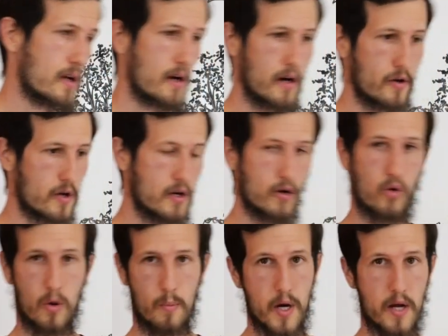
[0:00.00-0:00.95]
You can
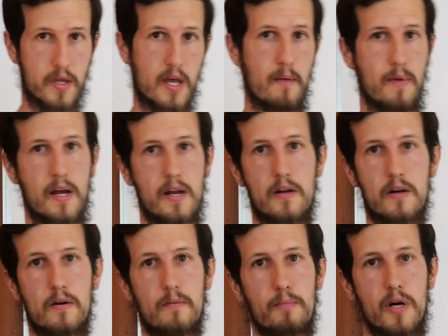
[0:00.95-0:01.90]
incorporate them in
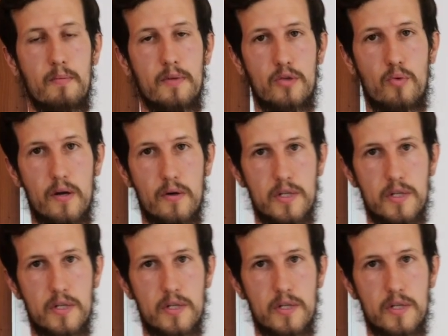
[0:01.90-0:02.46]
your berm and swale